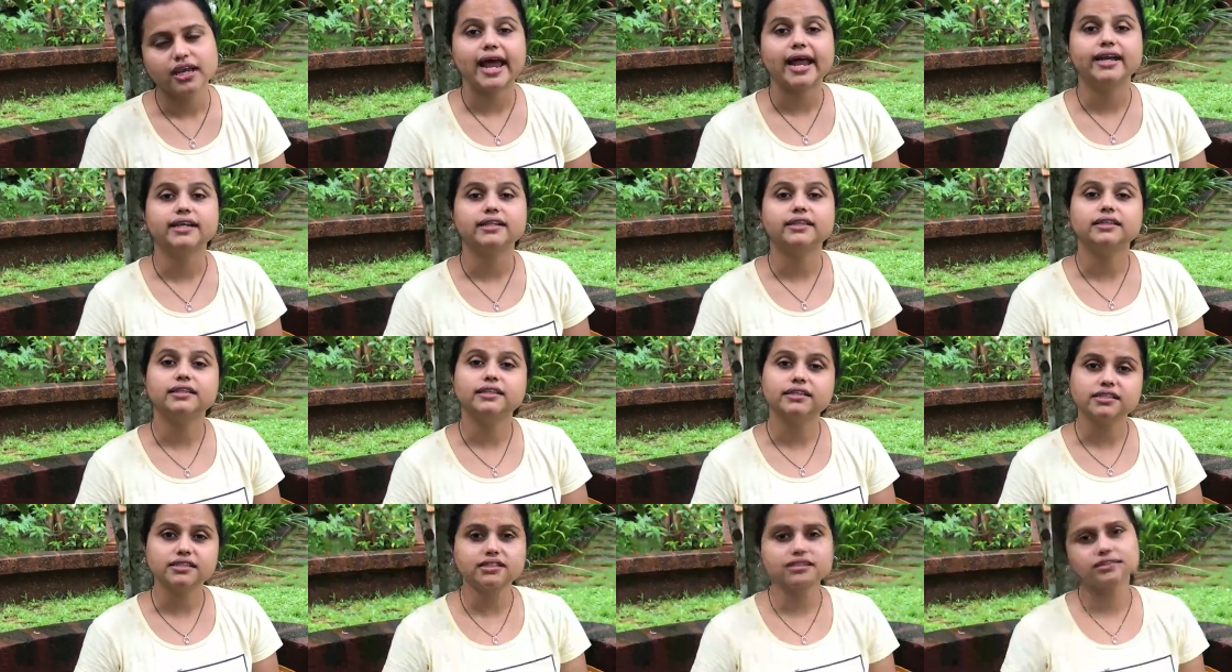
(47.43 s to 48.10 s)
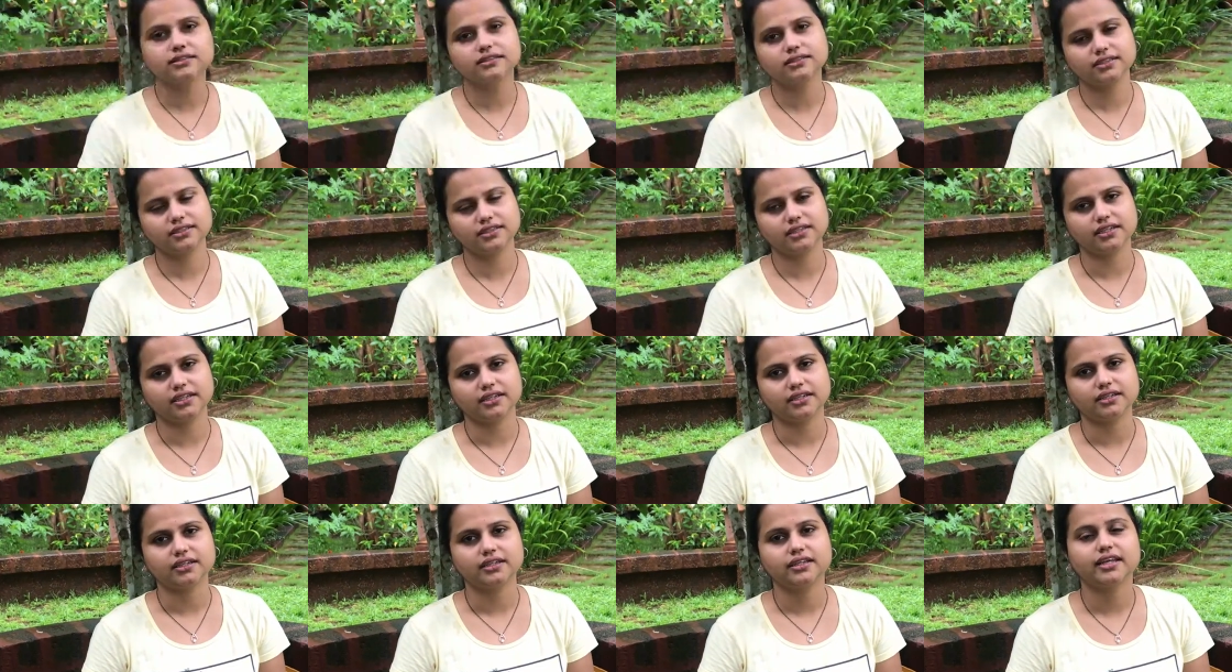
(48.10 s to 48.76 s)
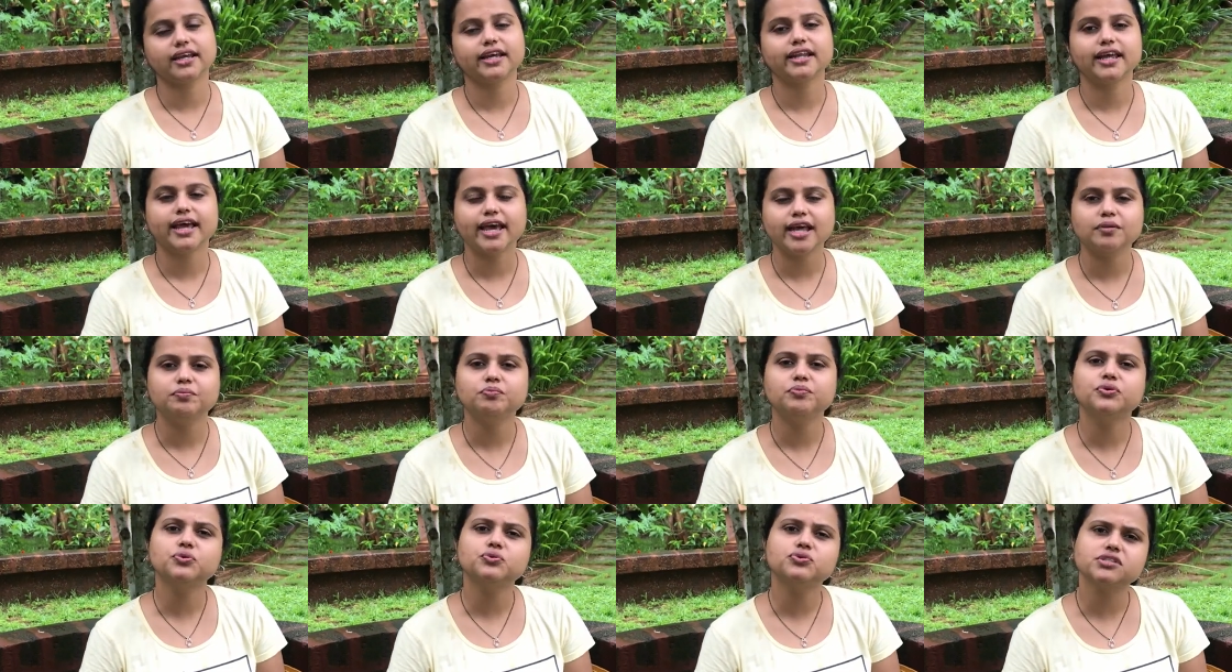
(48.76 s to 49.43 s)
And this earth kit can
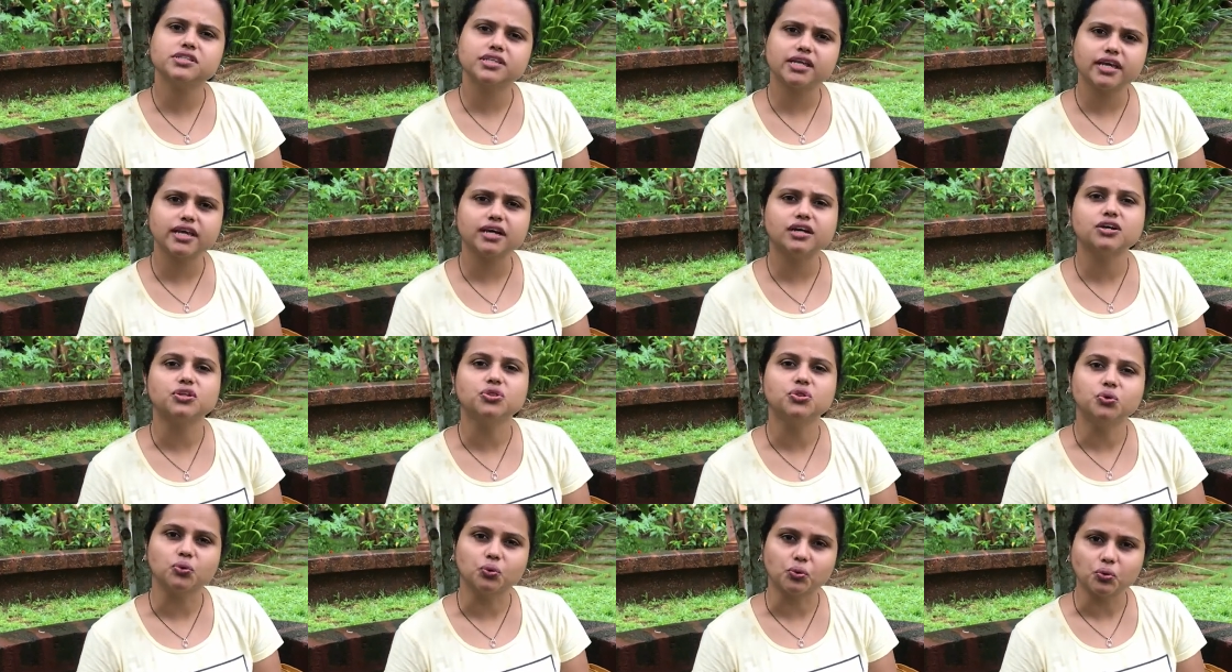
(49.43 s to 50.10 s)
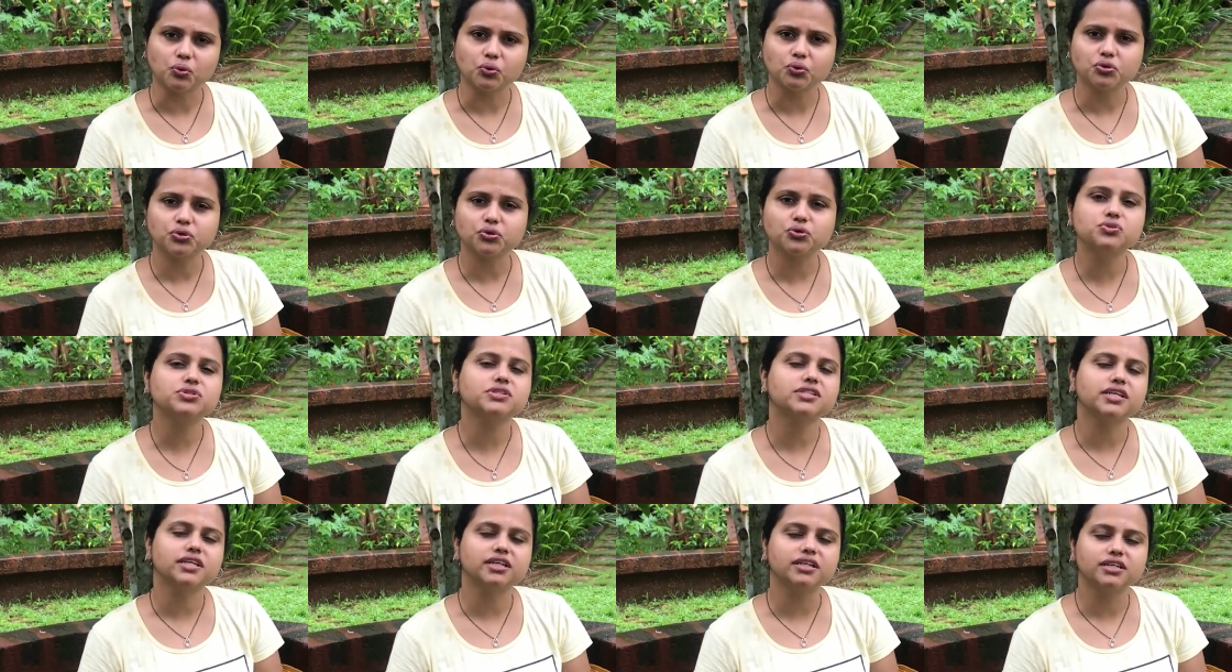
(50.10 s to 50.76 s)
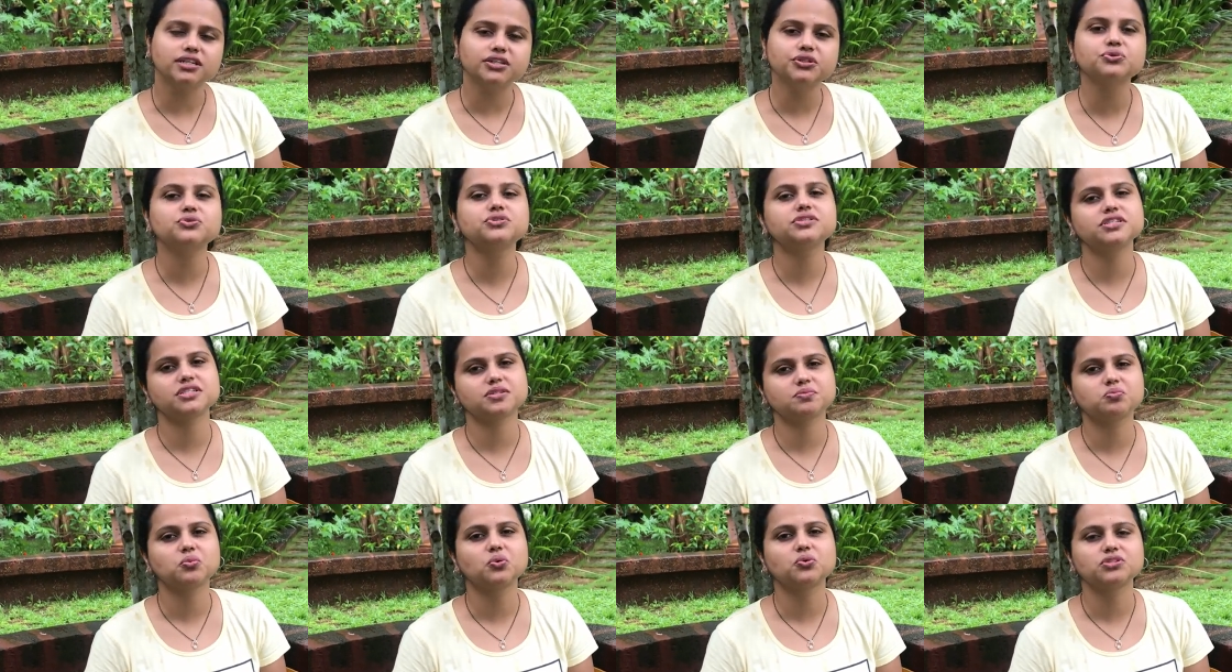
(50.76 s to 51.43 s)
help you say a no to single-use
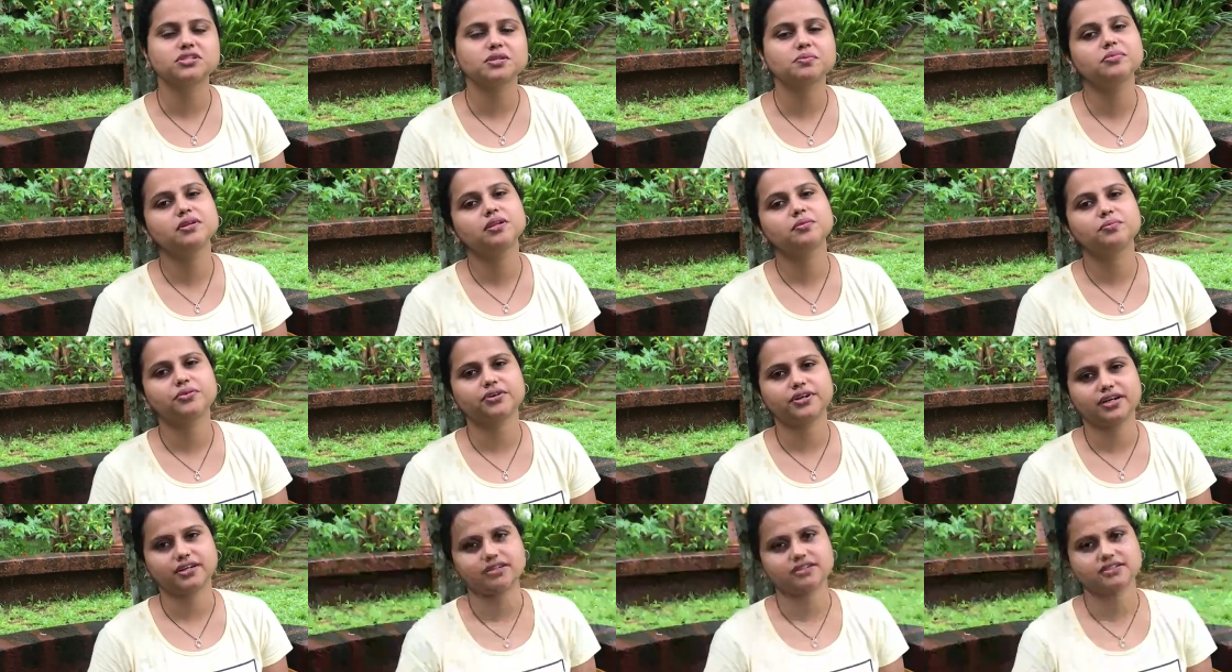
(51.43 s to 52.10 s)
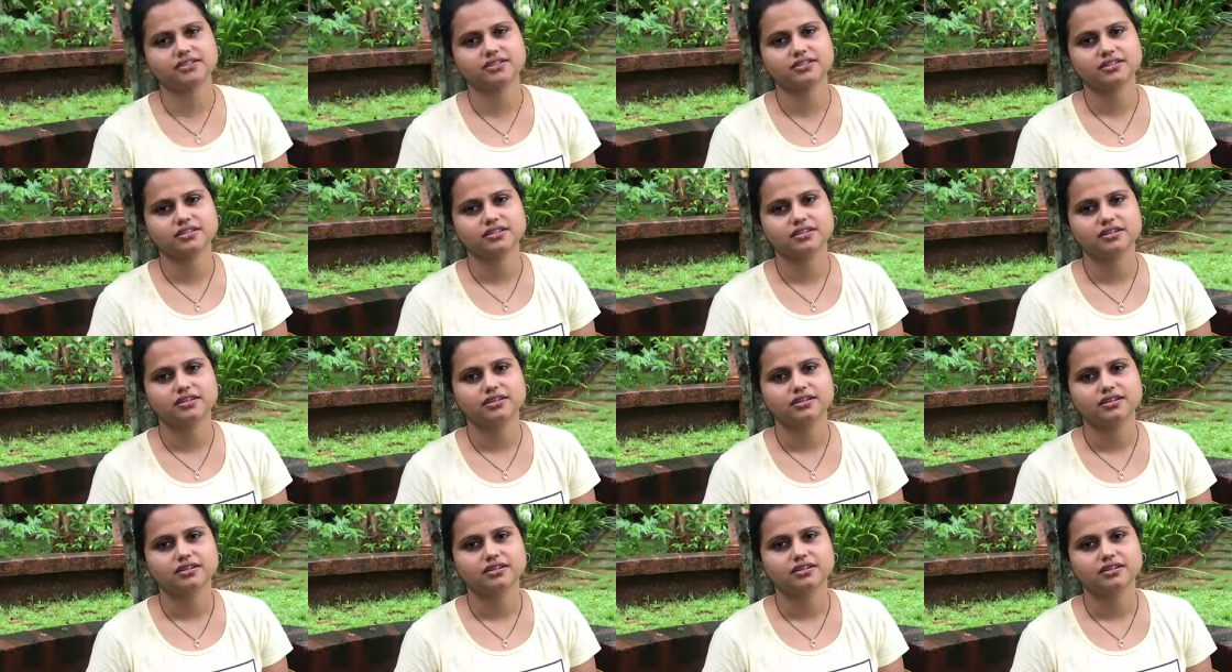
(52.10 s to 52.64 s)
disposable products.